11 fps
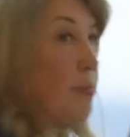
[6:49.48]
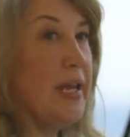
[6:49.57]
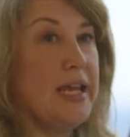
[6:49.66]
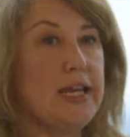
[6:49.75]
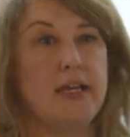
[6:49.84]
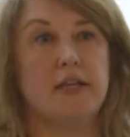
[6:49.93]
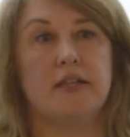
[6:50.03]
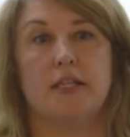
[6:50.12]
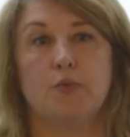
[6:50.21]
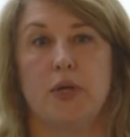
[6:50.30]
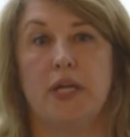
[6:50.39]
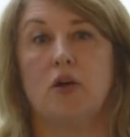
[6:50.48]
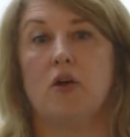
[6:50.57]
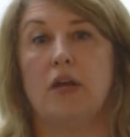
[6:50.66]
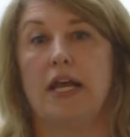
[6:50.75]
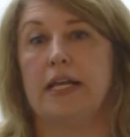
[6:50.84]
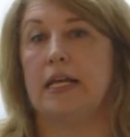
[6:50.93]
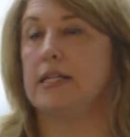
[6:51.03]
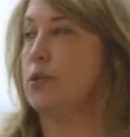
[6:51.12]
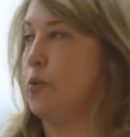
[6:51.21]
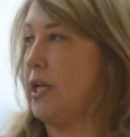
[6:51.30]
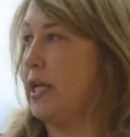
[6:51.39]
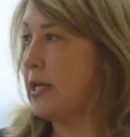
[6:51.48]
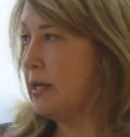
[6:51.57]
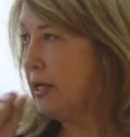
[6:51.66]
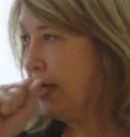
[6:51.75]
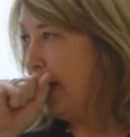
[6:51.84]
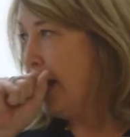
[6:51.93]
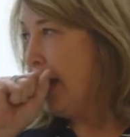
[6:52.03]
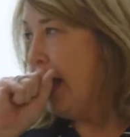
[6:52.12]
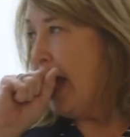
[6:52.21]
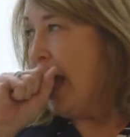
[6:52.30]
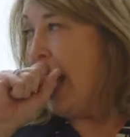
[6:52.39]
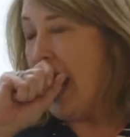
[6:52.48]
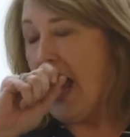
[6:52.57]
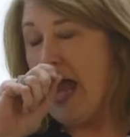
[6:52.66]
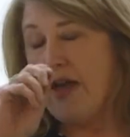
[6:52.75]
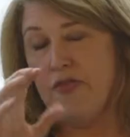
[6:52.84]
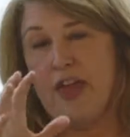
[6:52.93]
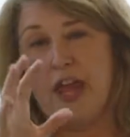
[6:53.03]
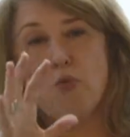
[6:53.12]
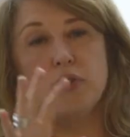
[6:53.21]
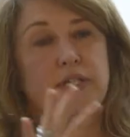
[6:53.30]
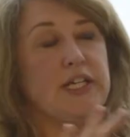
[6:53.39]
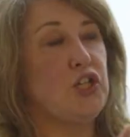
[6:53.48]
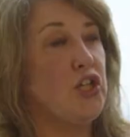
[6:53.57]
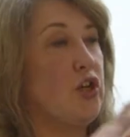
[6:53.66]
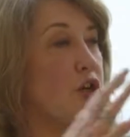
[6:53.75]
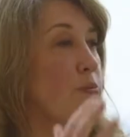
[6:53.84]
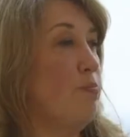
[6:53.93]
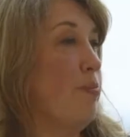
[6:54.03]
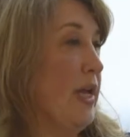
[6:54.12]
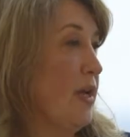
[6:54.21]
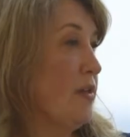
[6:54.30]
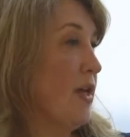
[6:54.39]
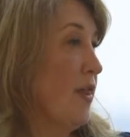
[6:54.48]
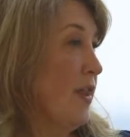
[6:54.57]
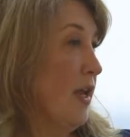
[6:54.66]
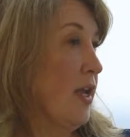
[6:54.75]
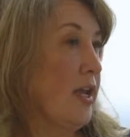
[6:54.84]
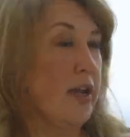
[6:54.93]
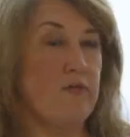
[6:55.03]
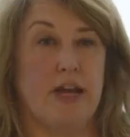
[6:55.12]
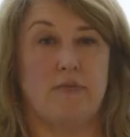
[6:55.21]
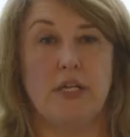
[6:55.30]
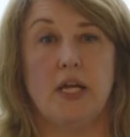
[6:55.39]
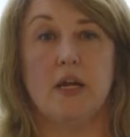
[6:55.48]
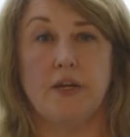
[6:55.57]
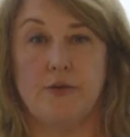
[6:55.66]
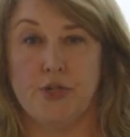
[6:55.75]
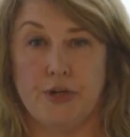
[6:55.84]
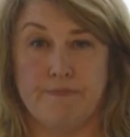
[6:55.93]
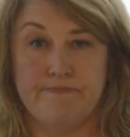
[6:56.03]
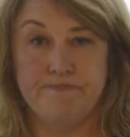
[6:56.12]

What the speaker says: beginning of this week or late last week. And they wanted to unpick that thinking around inclusion.